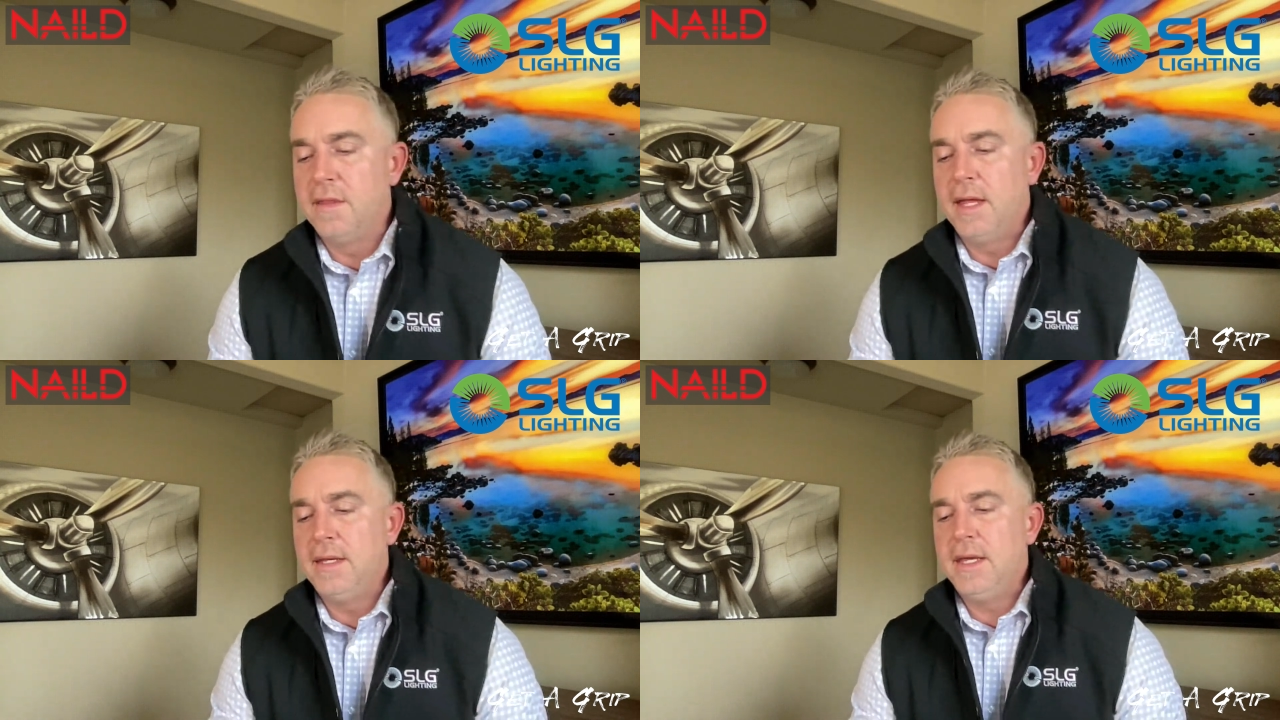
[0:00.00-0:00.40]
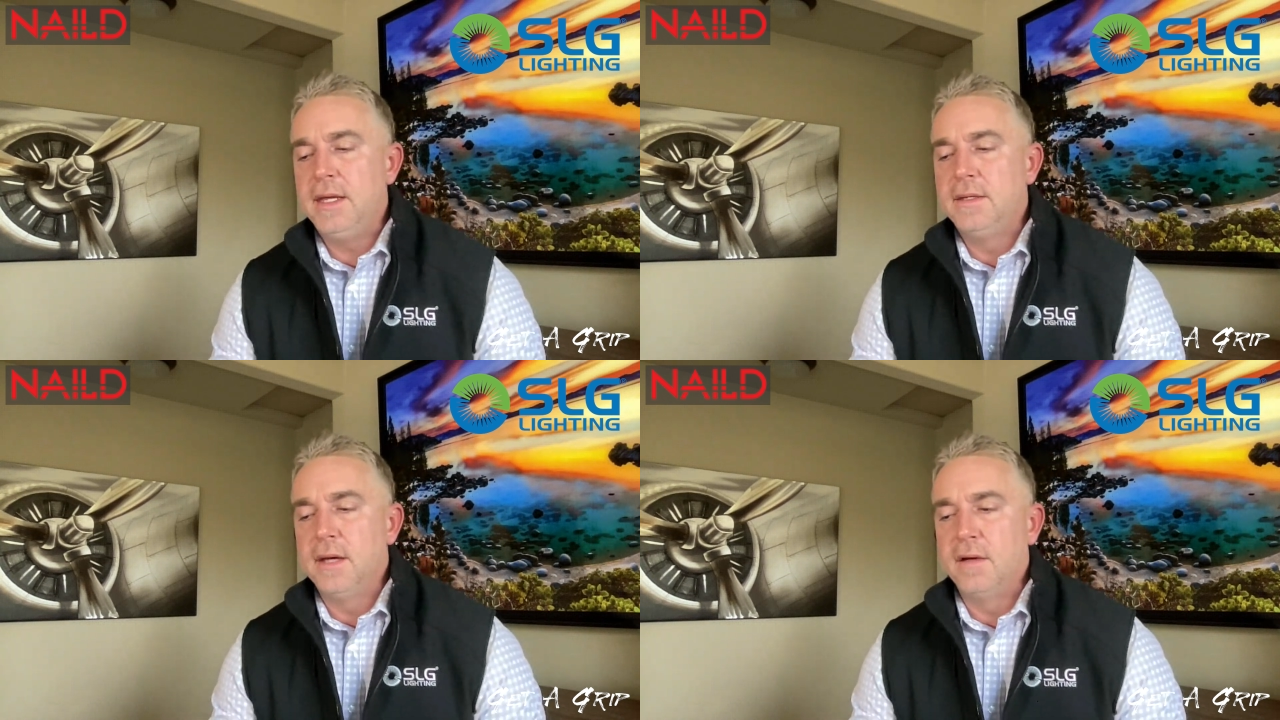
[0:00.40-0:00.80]
They
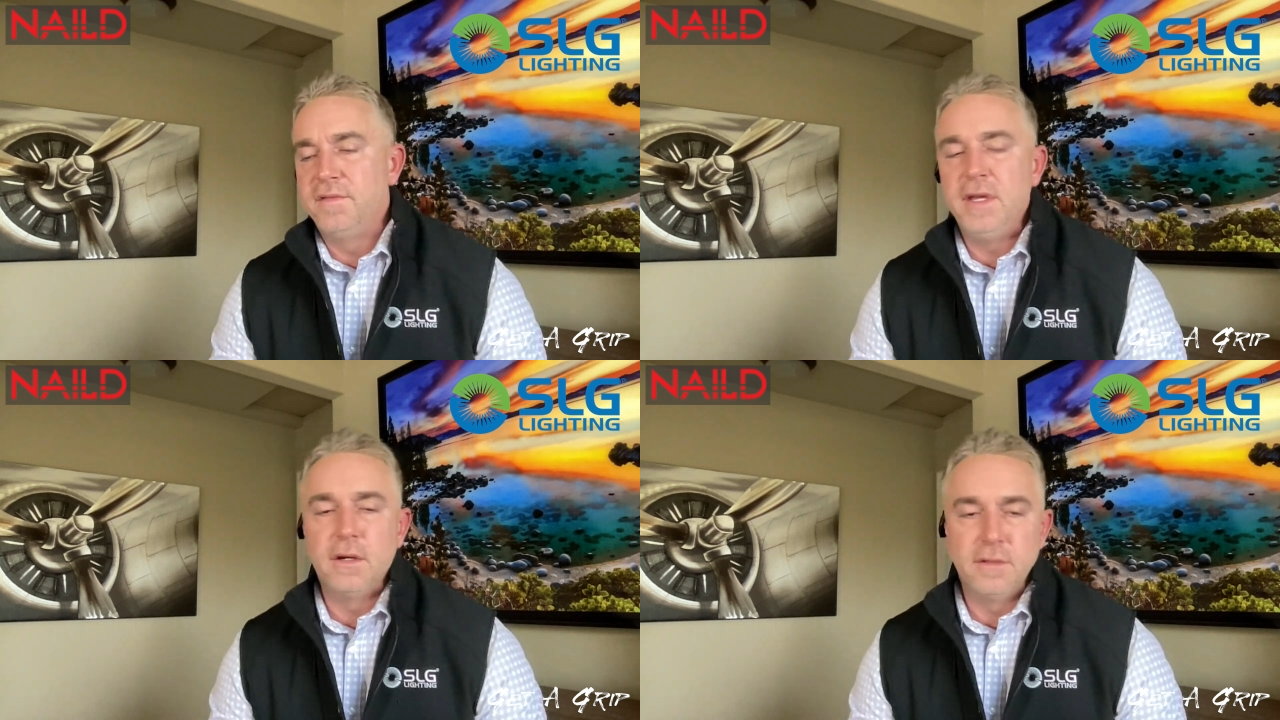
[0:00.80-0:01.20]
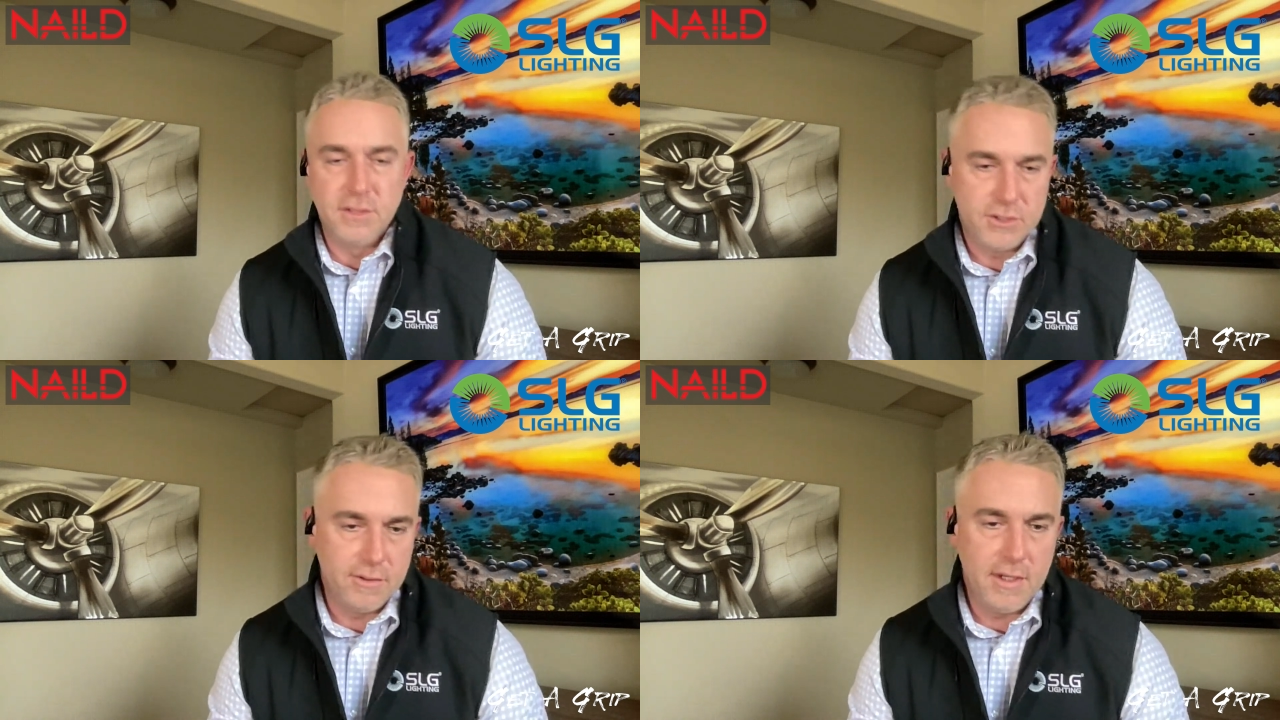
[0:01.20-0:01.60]
need feet on the
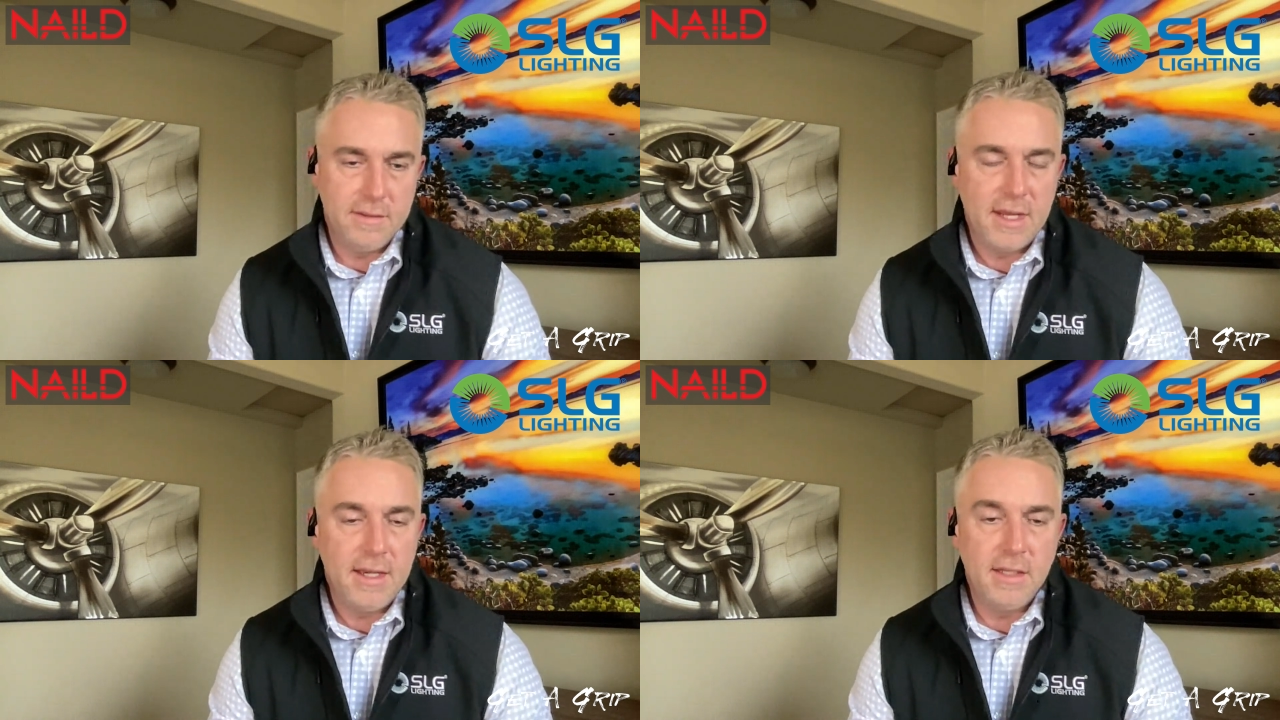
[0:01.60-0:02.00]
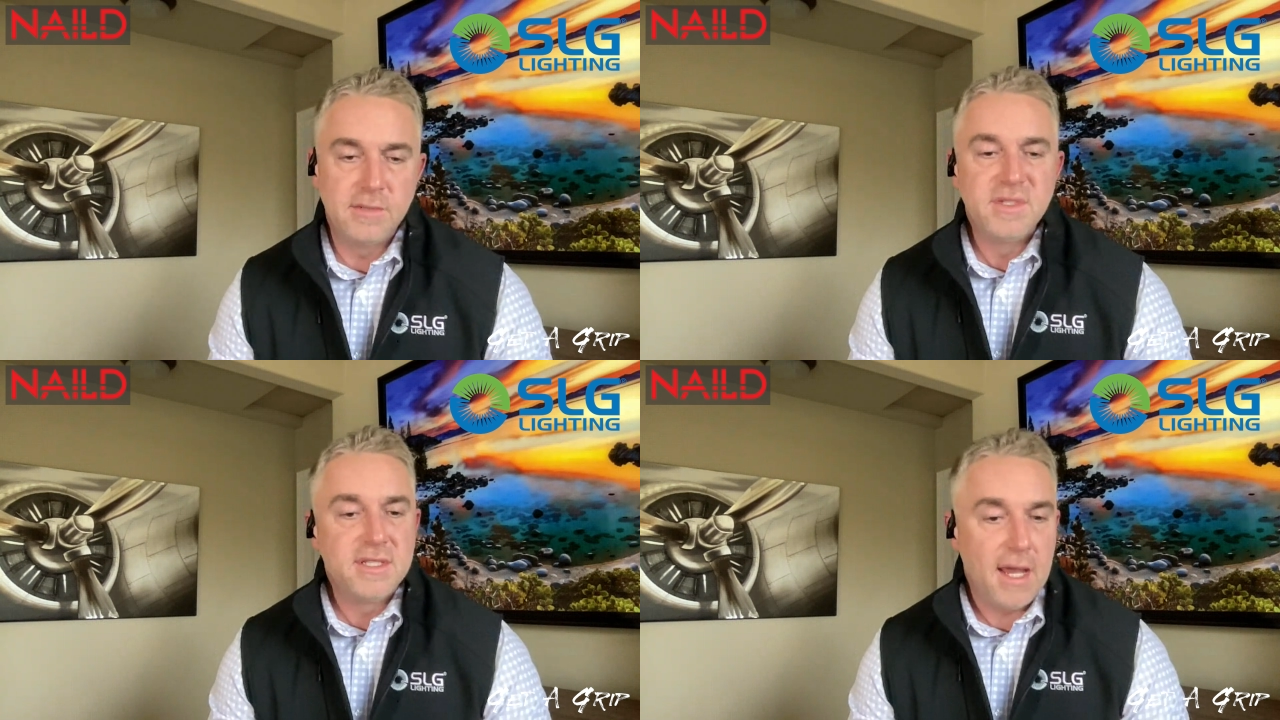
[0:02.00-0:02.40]
street, they need
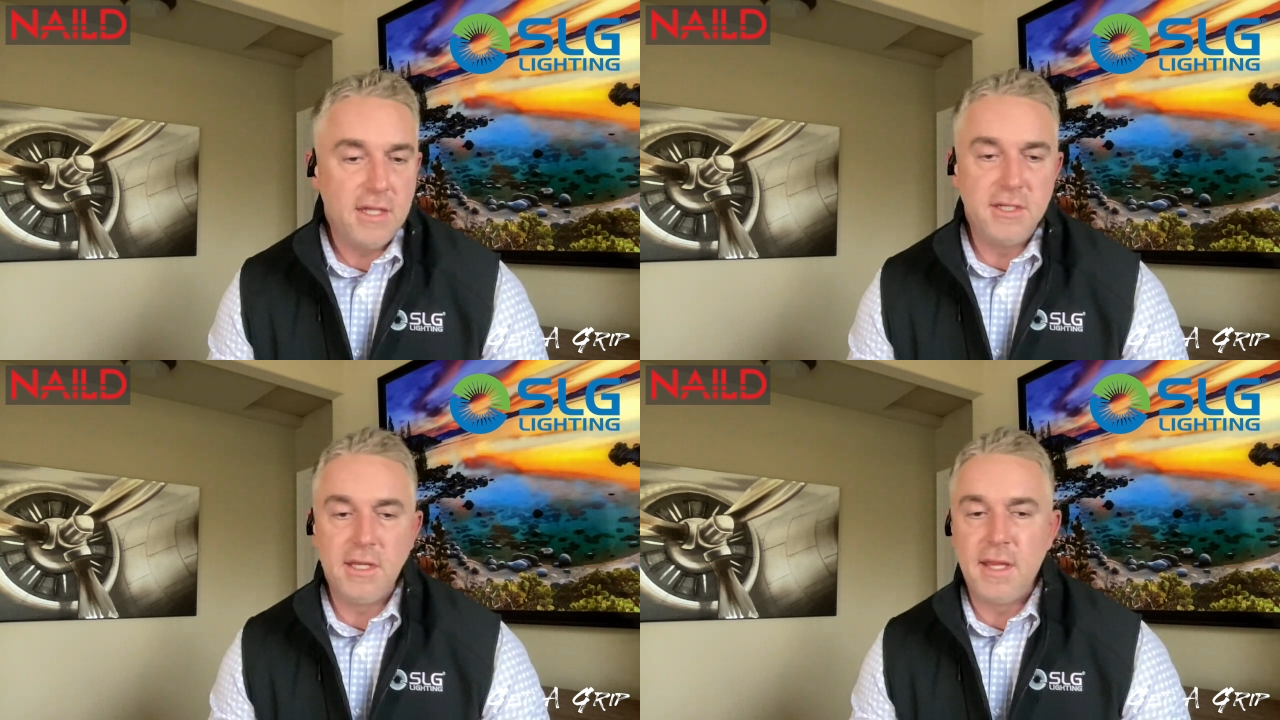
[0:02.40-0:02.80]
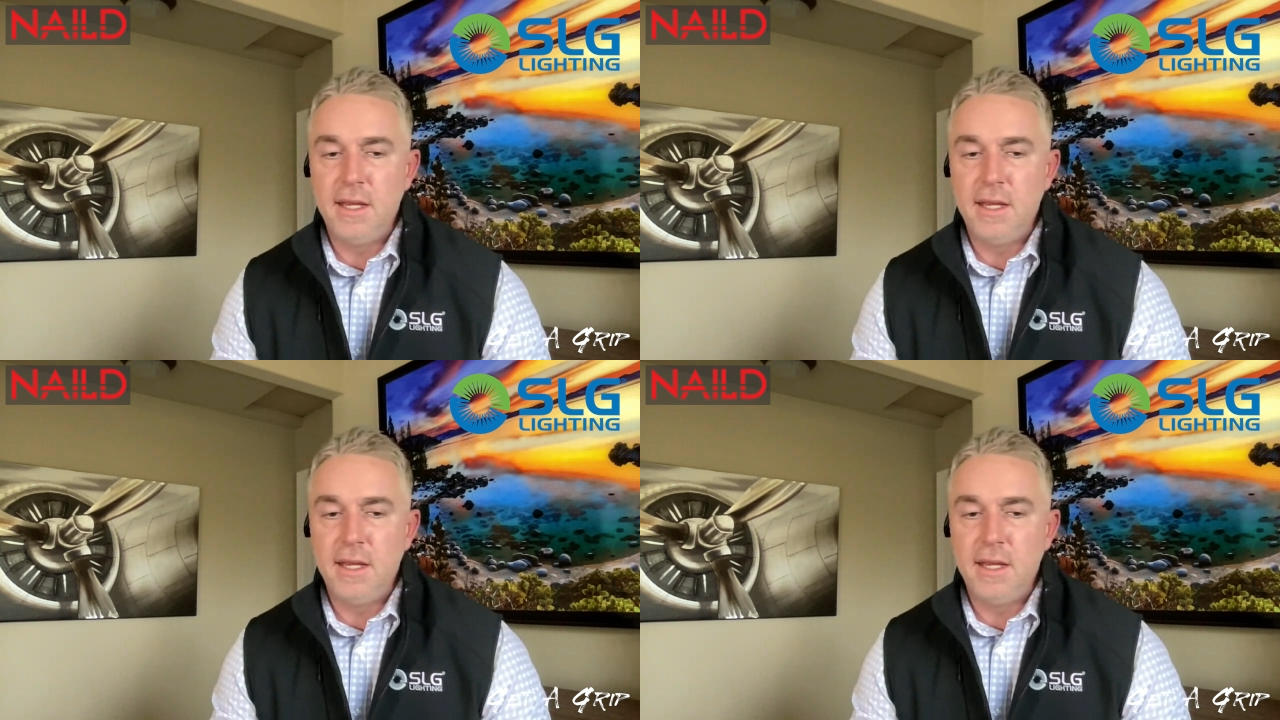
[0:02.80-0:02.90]
some staging,